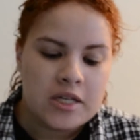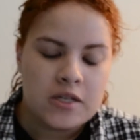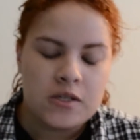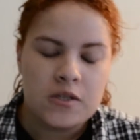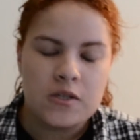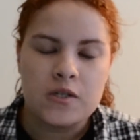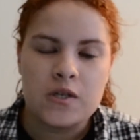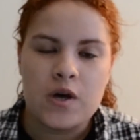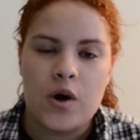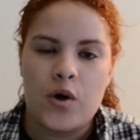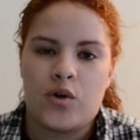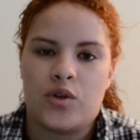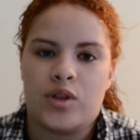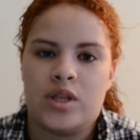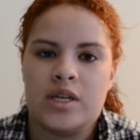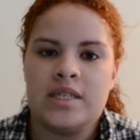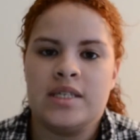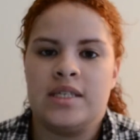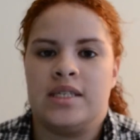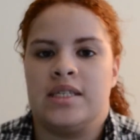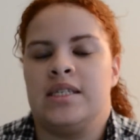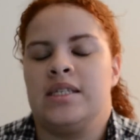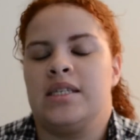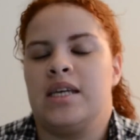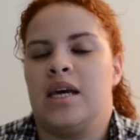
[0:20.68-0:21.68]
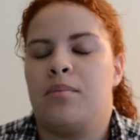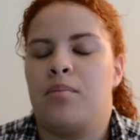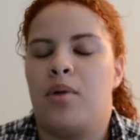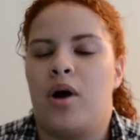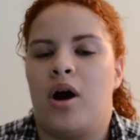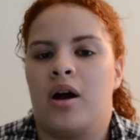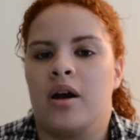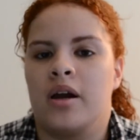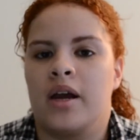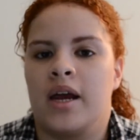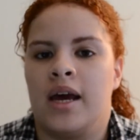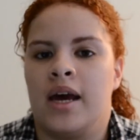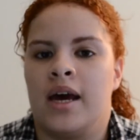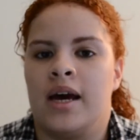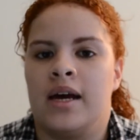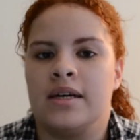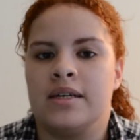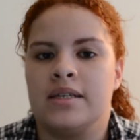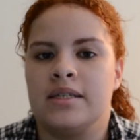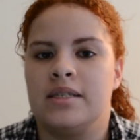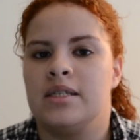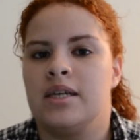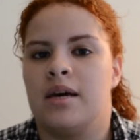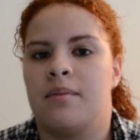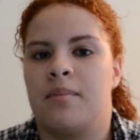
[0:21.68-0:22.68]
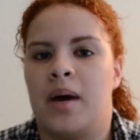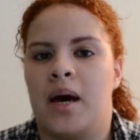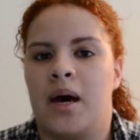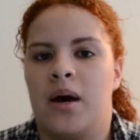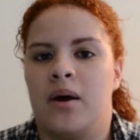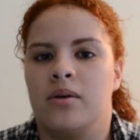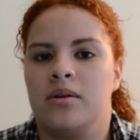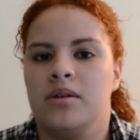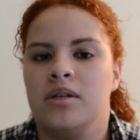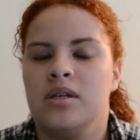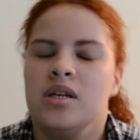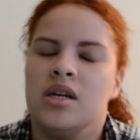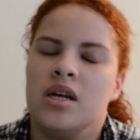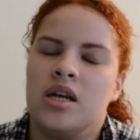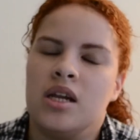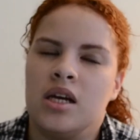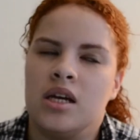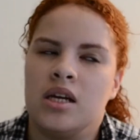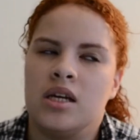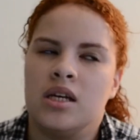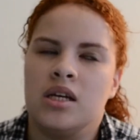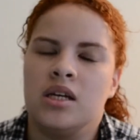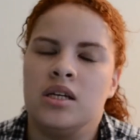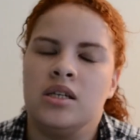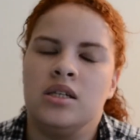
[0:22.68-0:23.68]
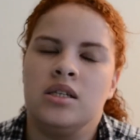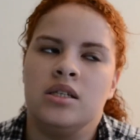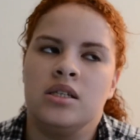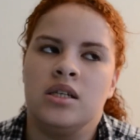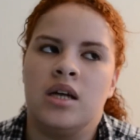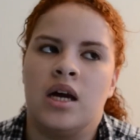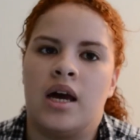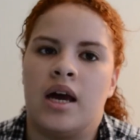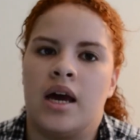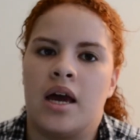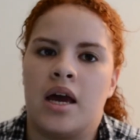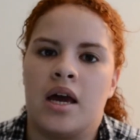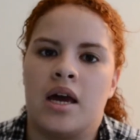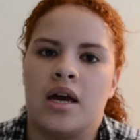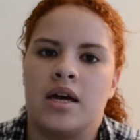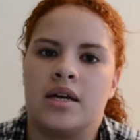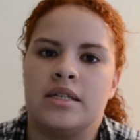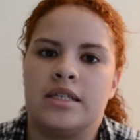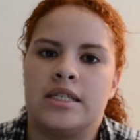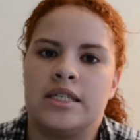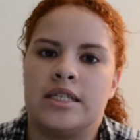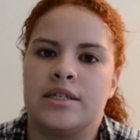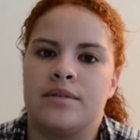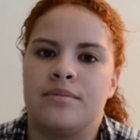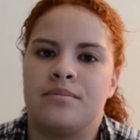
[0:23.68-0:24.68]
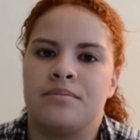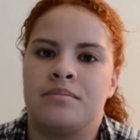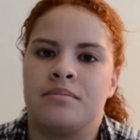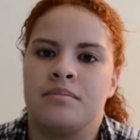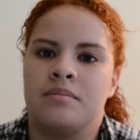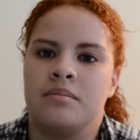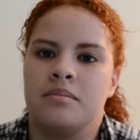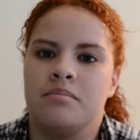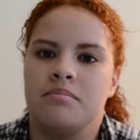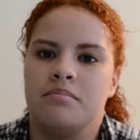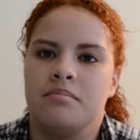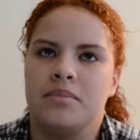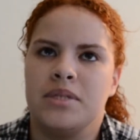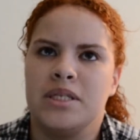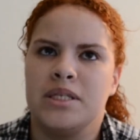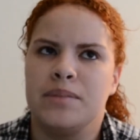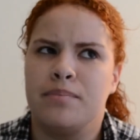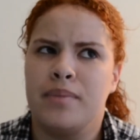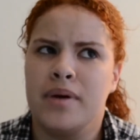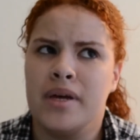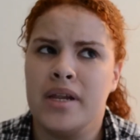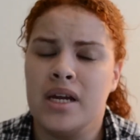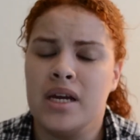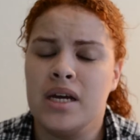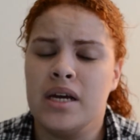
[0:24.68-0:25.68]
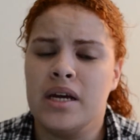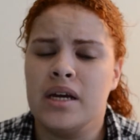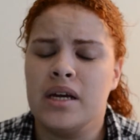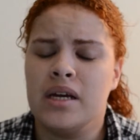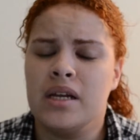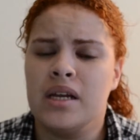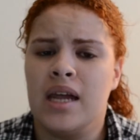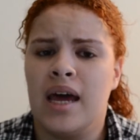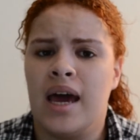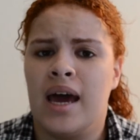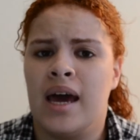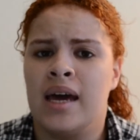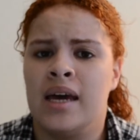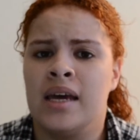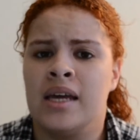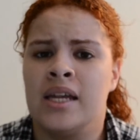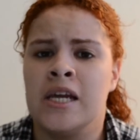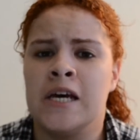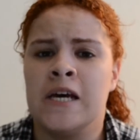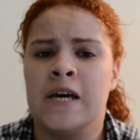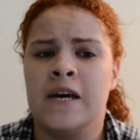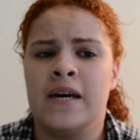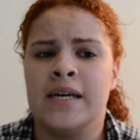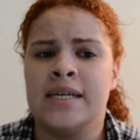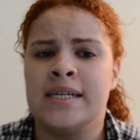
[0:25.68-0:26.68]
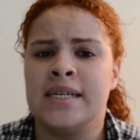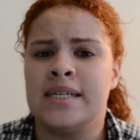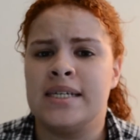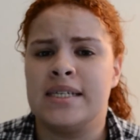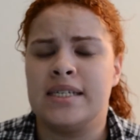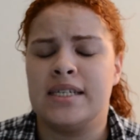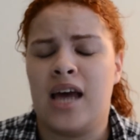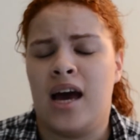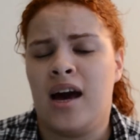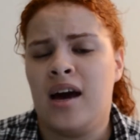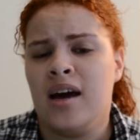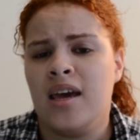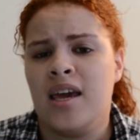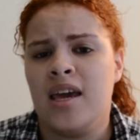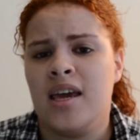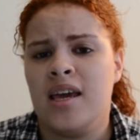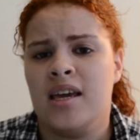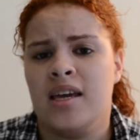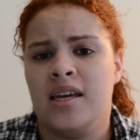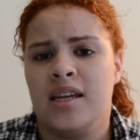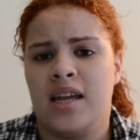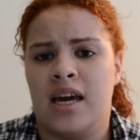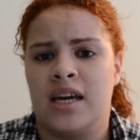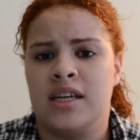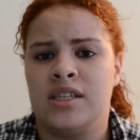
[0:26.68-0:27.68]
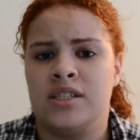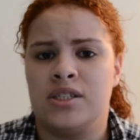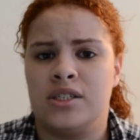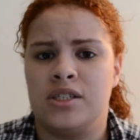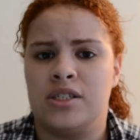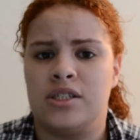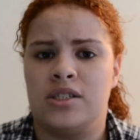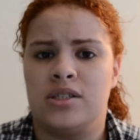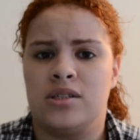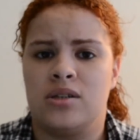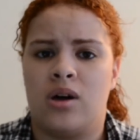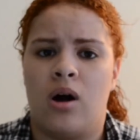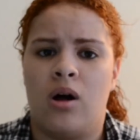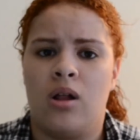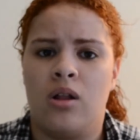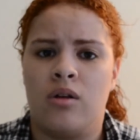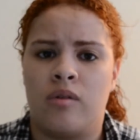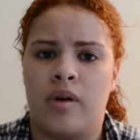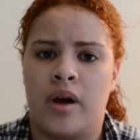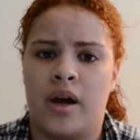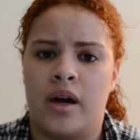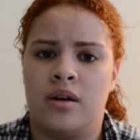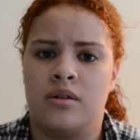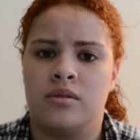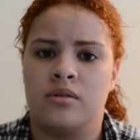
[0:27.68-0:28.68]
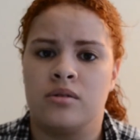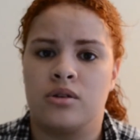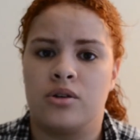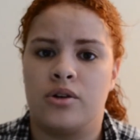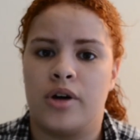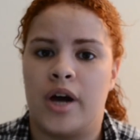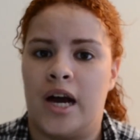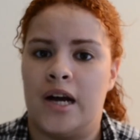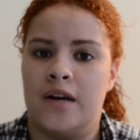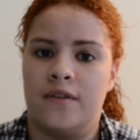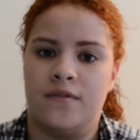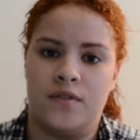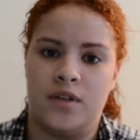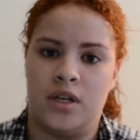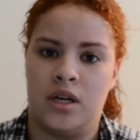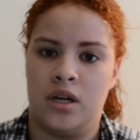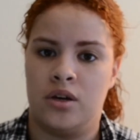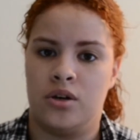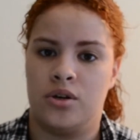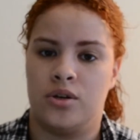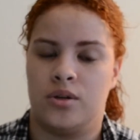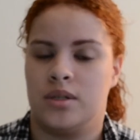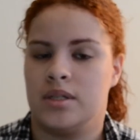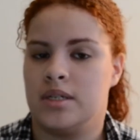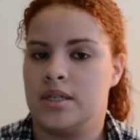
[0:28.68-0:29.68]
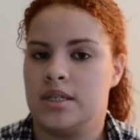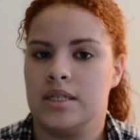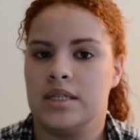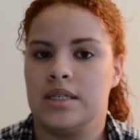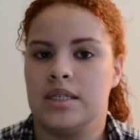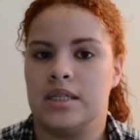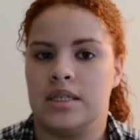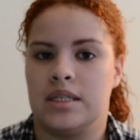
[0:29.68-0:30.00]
So this is a podcast about knitting and some spinning and dyeing and just all around crafty goodness.